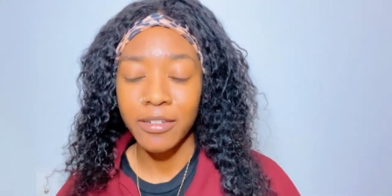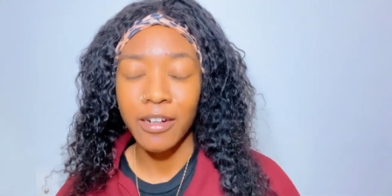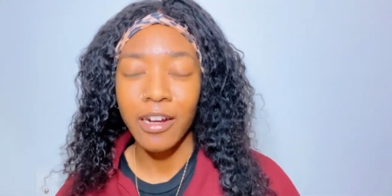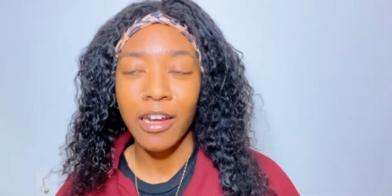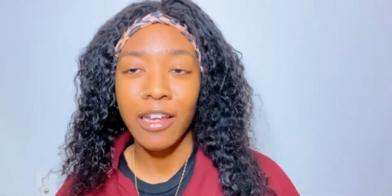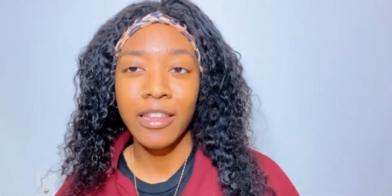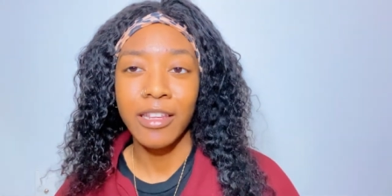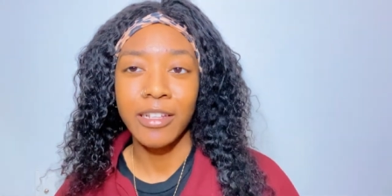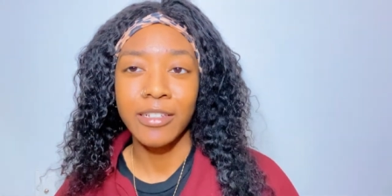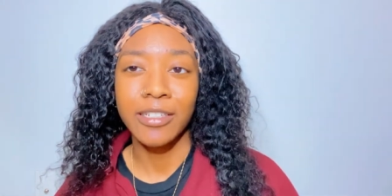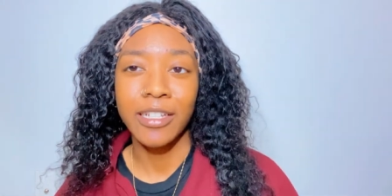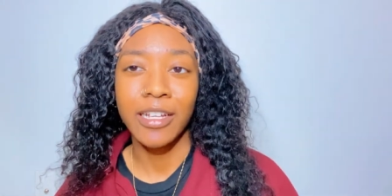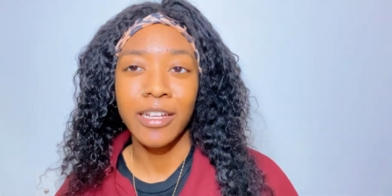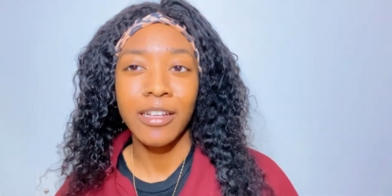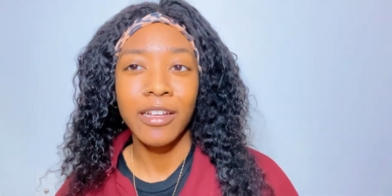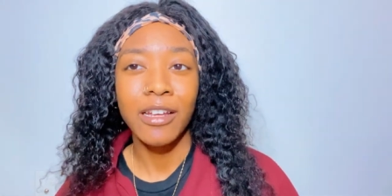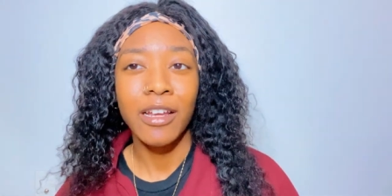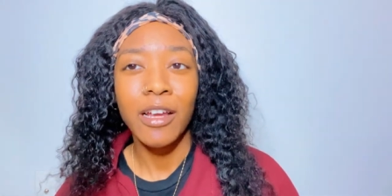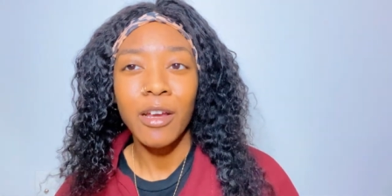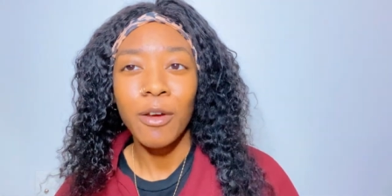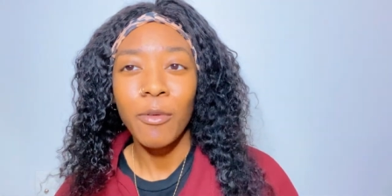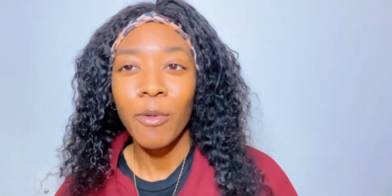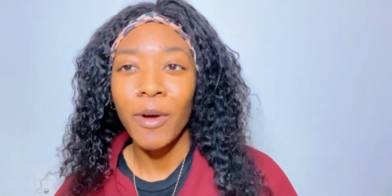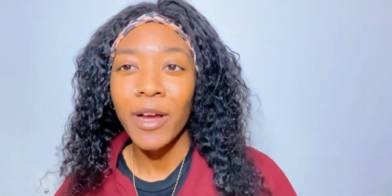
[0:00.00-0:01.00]
And I was like,
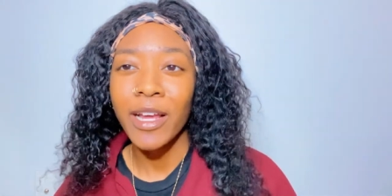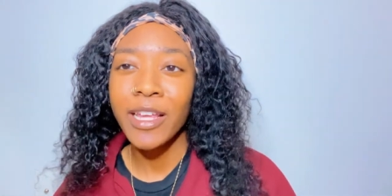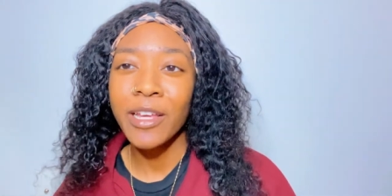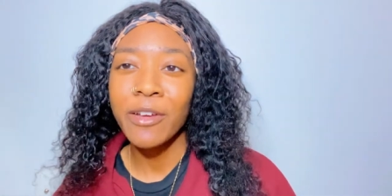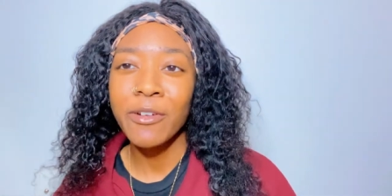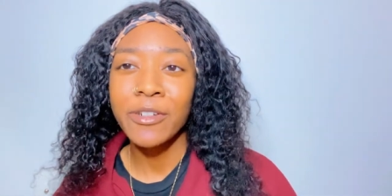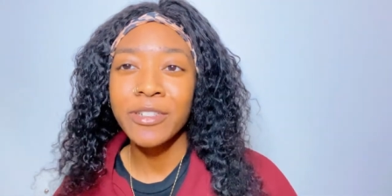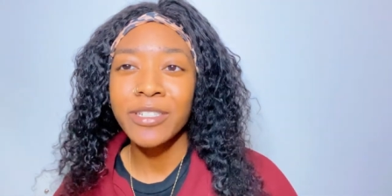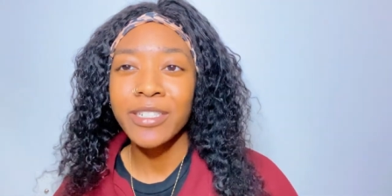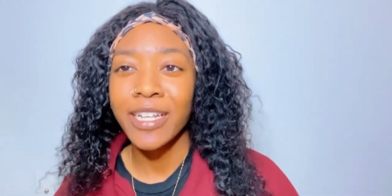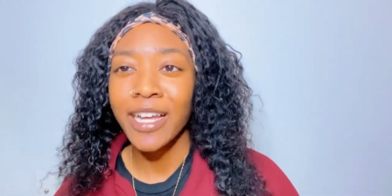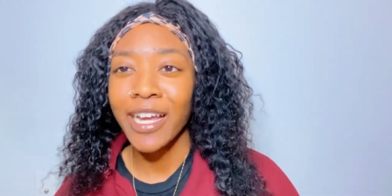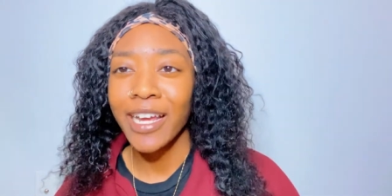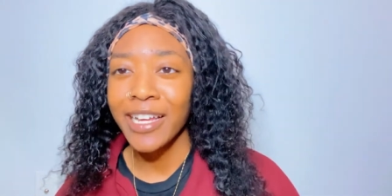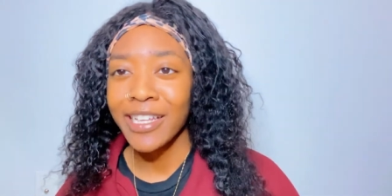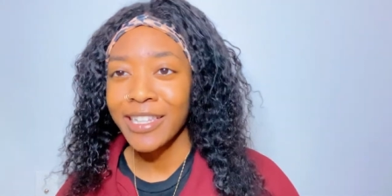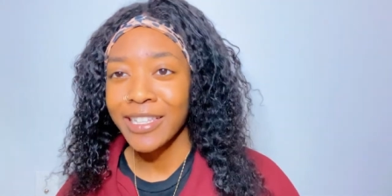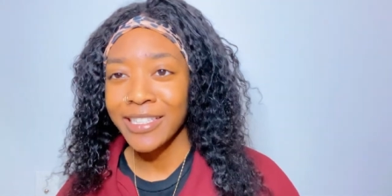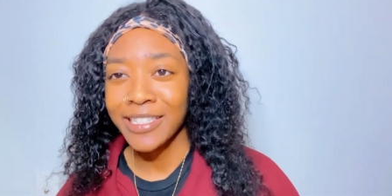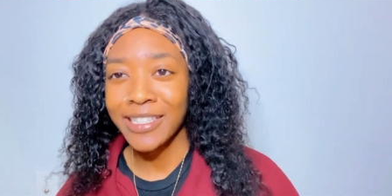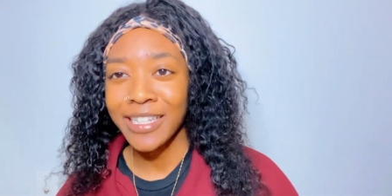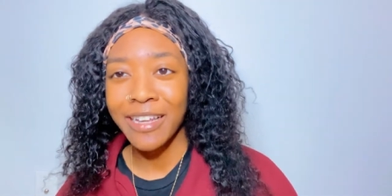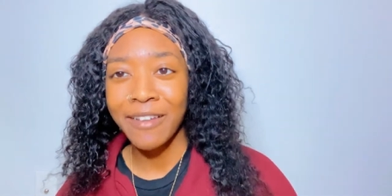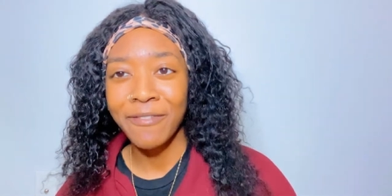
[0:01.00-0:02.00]
why he always gotta eat
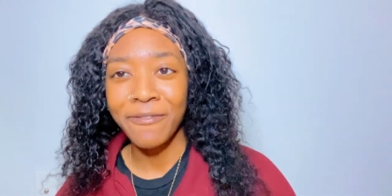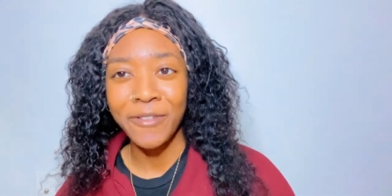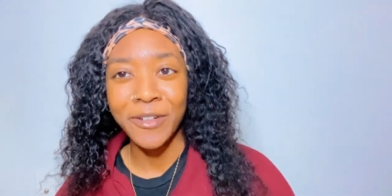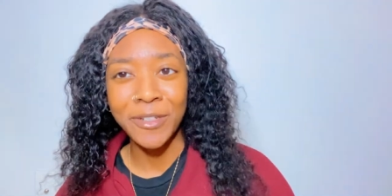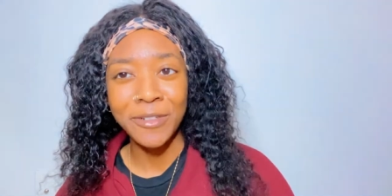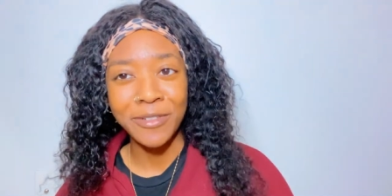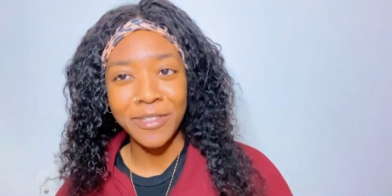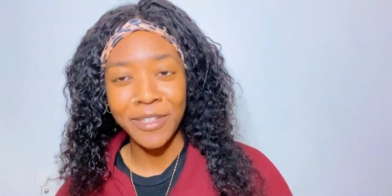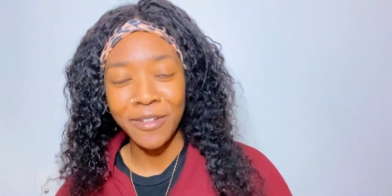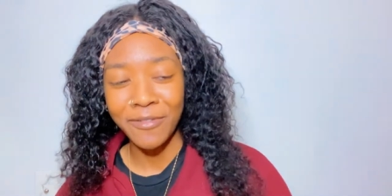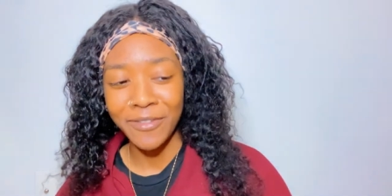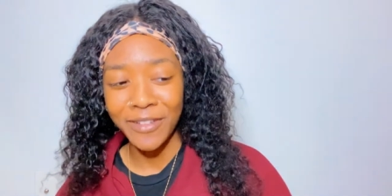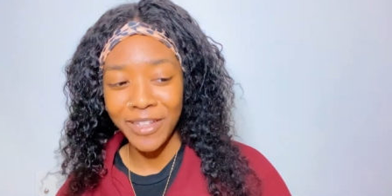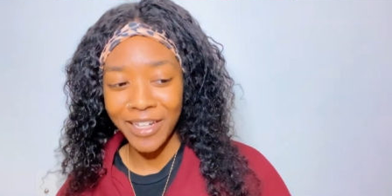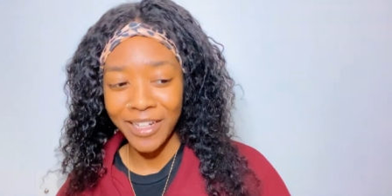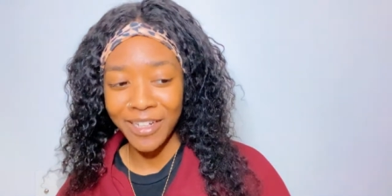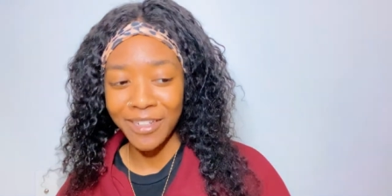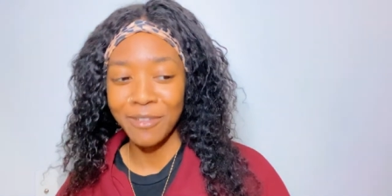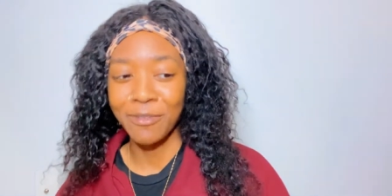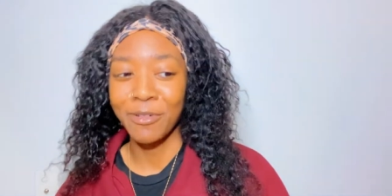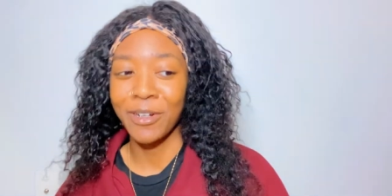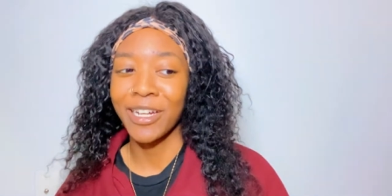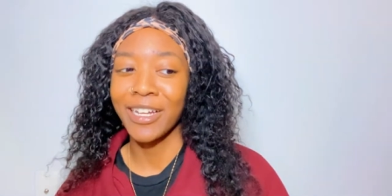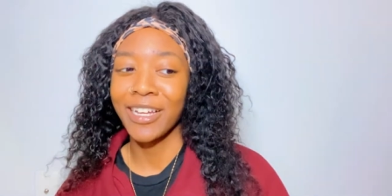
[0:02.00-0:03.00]
the same foods every day?
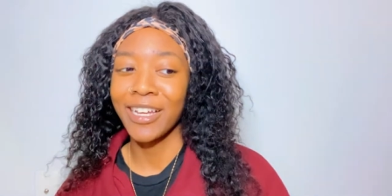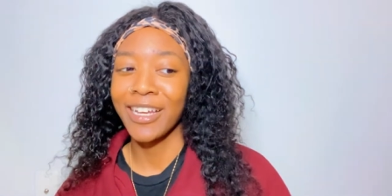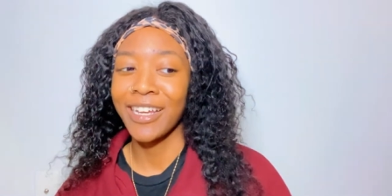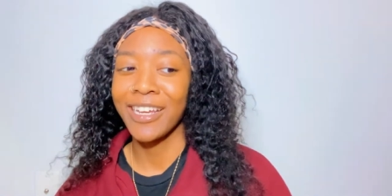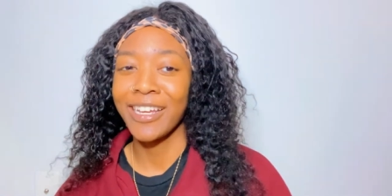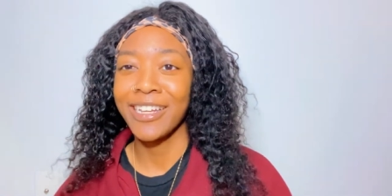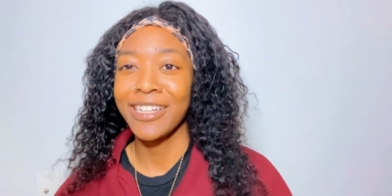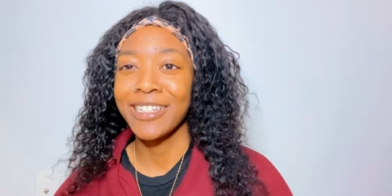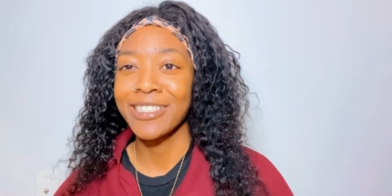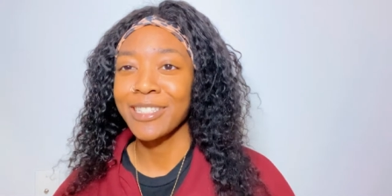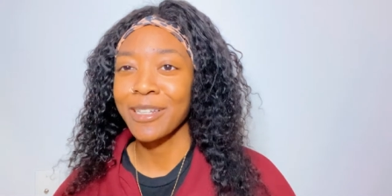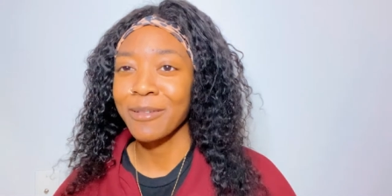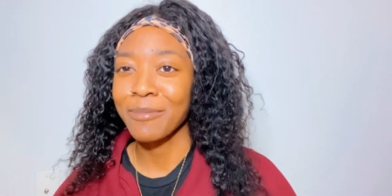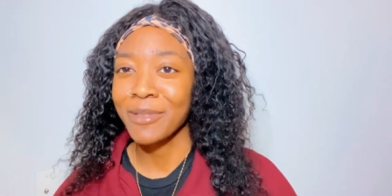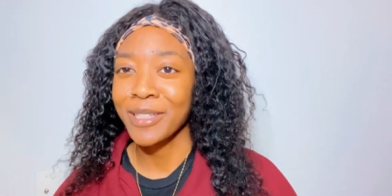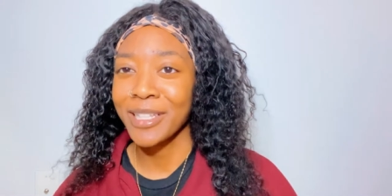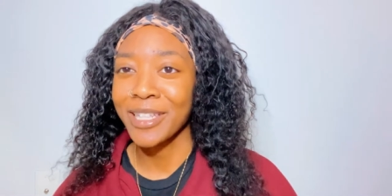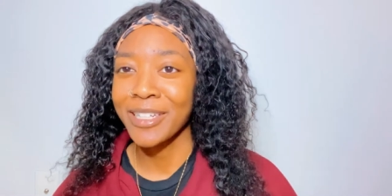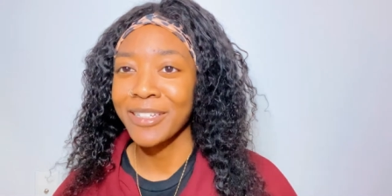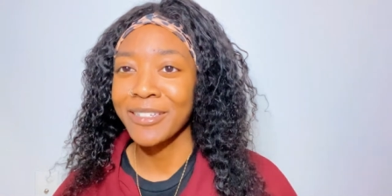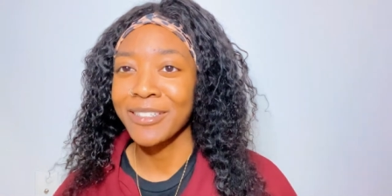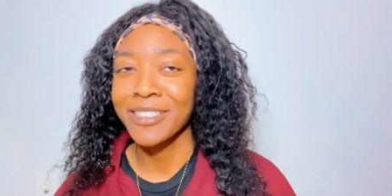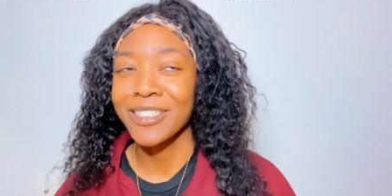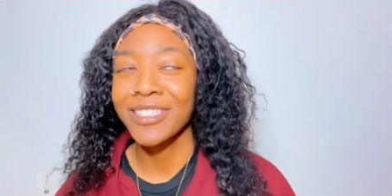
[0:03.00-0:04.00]
Why can't he eat something
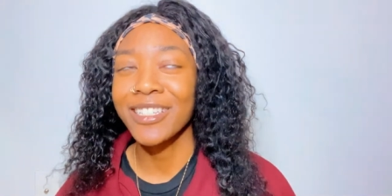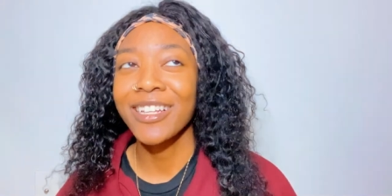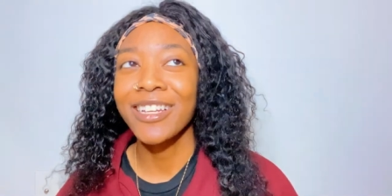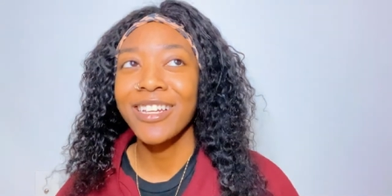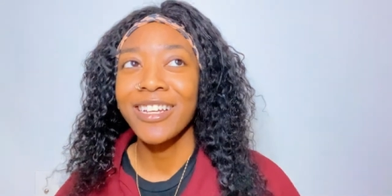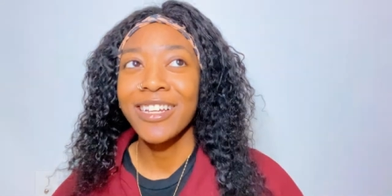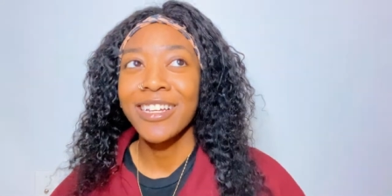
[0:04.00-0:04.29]
else?